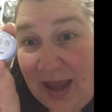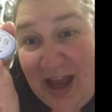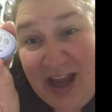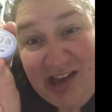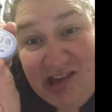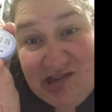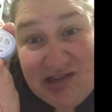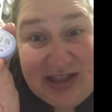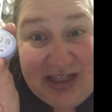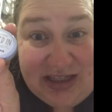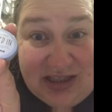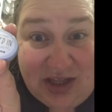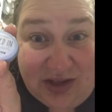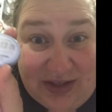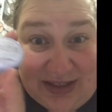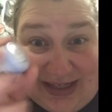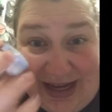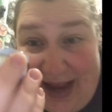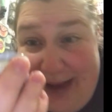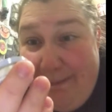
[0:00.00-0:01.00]
I use these all
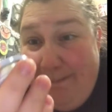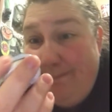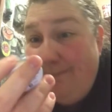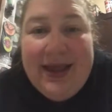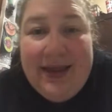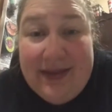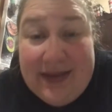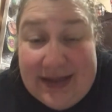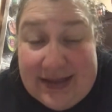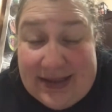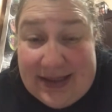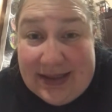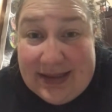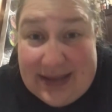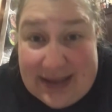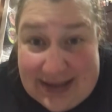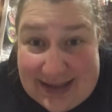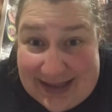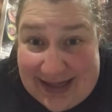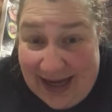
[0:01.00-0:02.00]
the time. And then
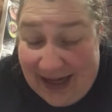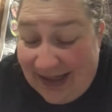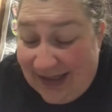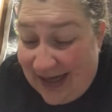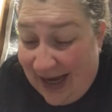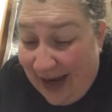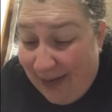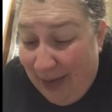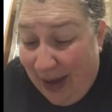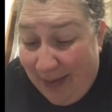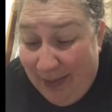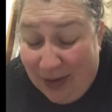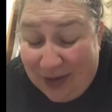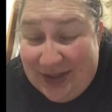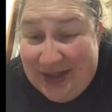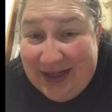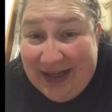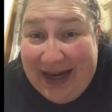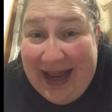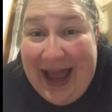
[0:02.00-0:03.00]
since it's nighttime, I'm
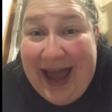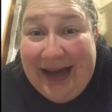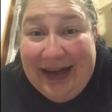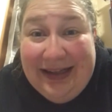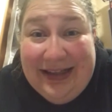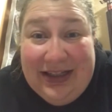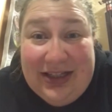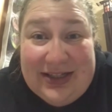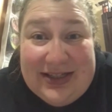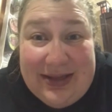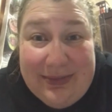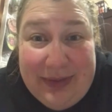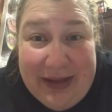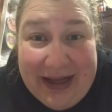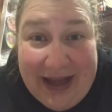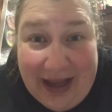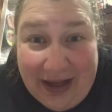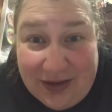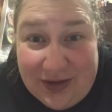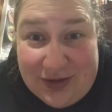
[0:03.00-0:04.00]
also going to add a little
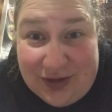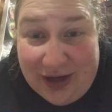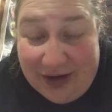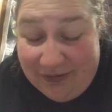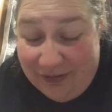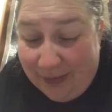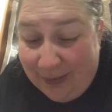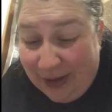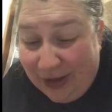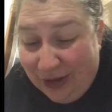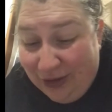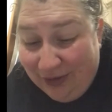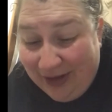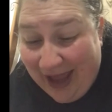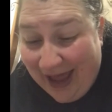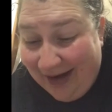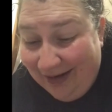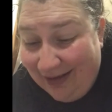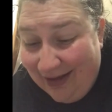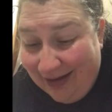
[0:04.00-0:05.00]
something extra from our new
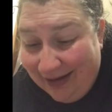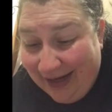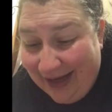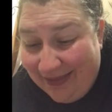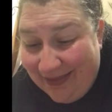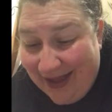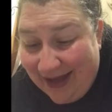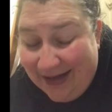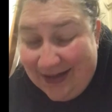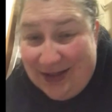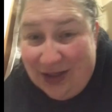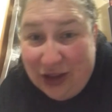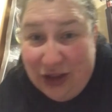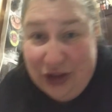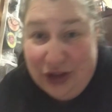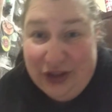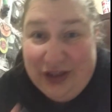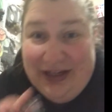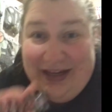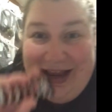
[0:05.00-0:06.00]
catalog, and that is our
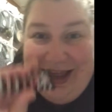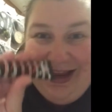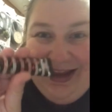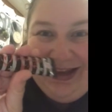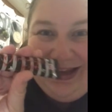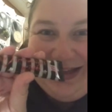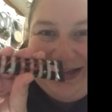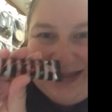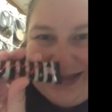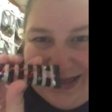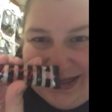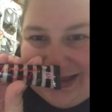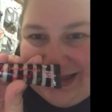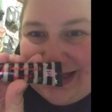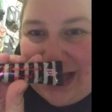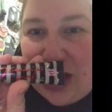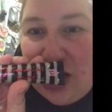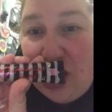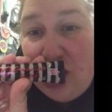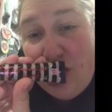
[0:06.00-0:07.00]
Goodnight Kisses
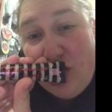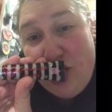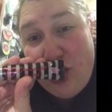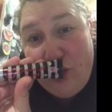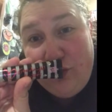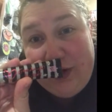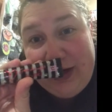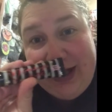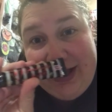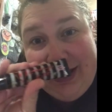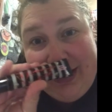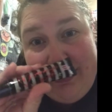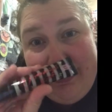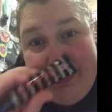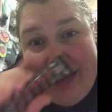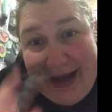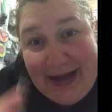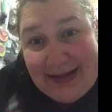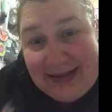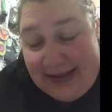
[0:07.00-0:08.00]
Overnight Lip
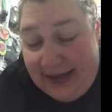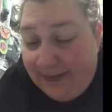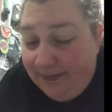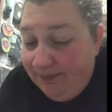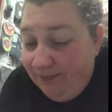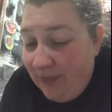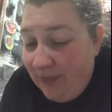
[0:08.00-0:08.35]
Mask.